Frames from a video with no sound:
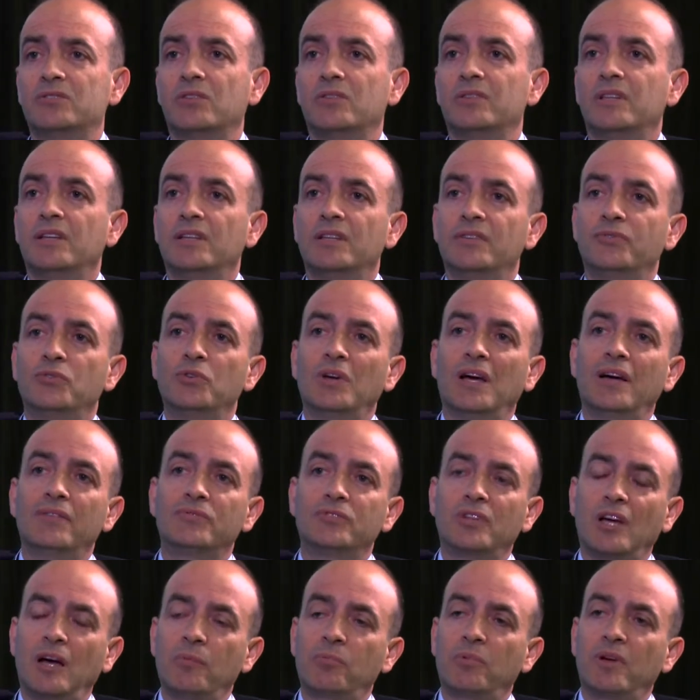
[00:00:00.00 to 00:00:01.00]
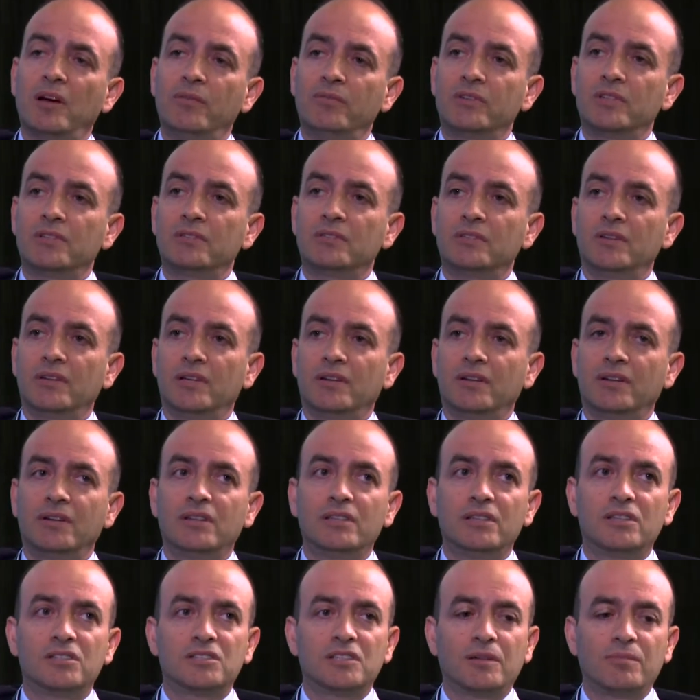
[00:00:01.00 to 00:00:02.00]
So if you have top cover
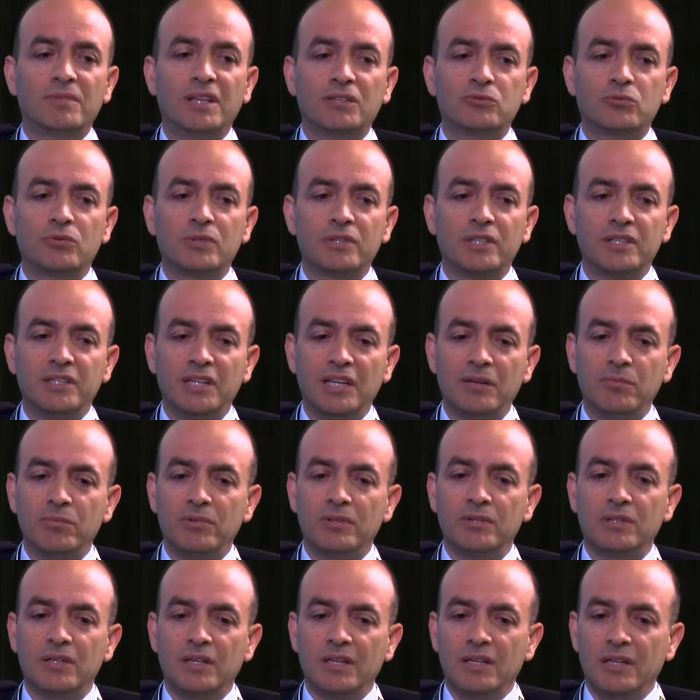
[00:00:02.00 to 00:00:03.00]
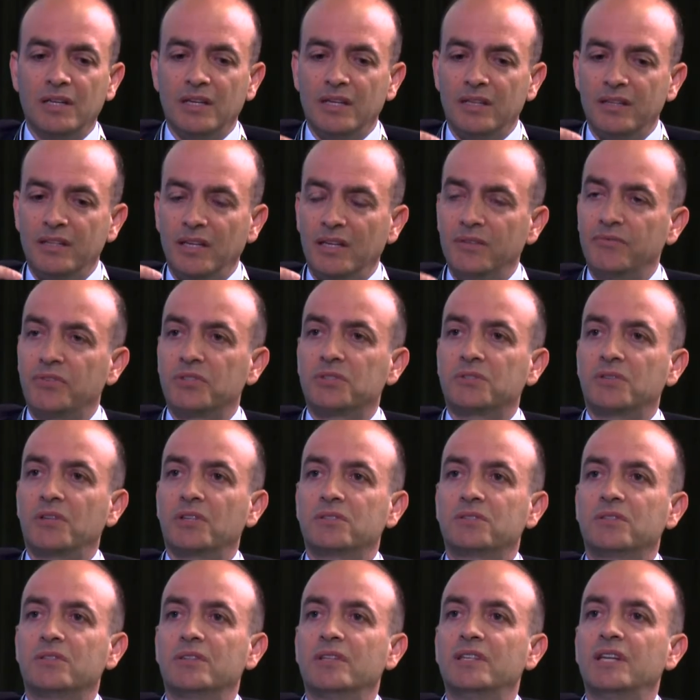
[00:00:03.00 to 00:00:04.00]
leadership, that will enable the
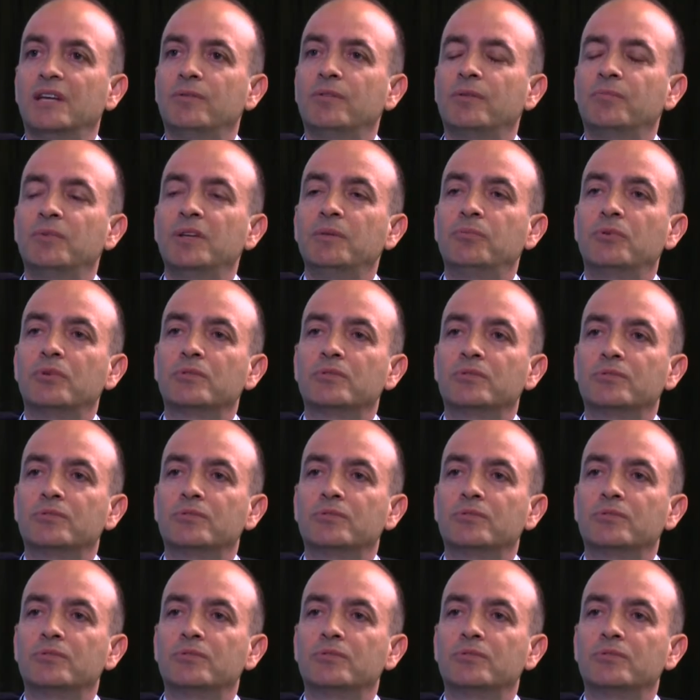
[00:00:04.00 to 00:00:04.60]
infrastructure, enable people